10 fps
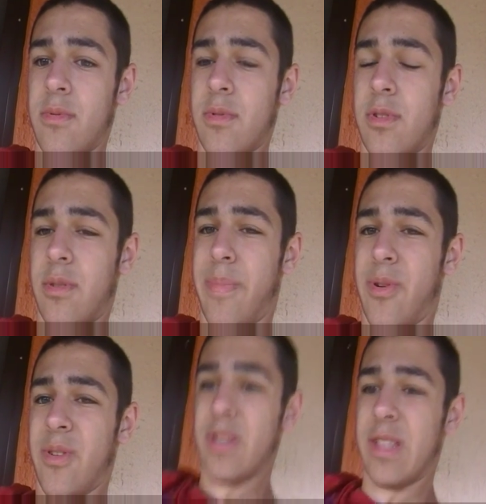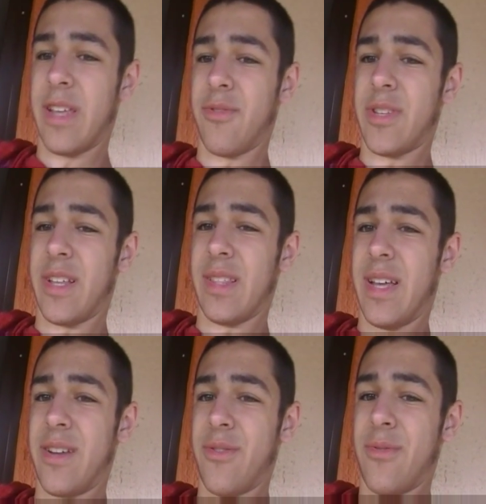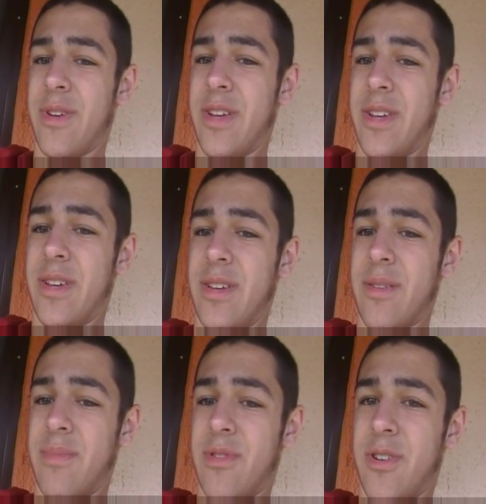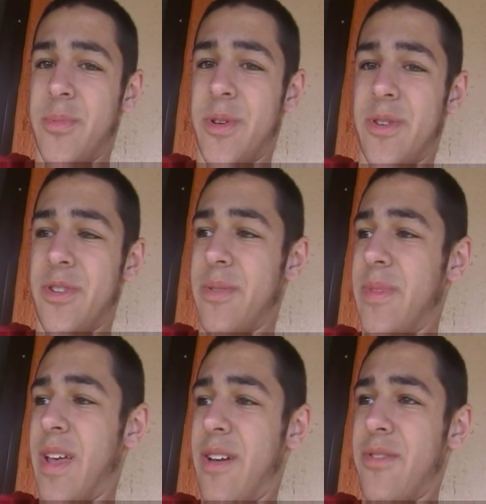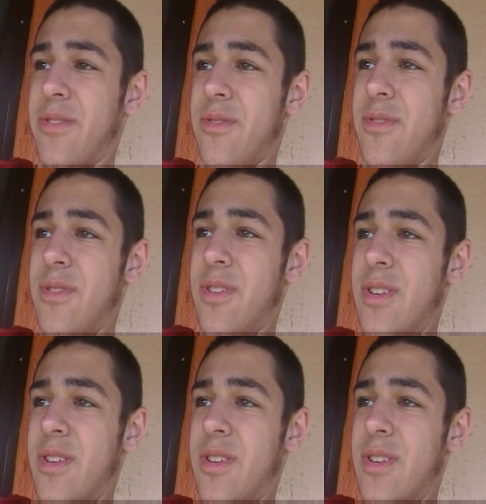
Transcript: it was like "Let it rain upon me" or something. I don't know.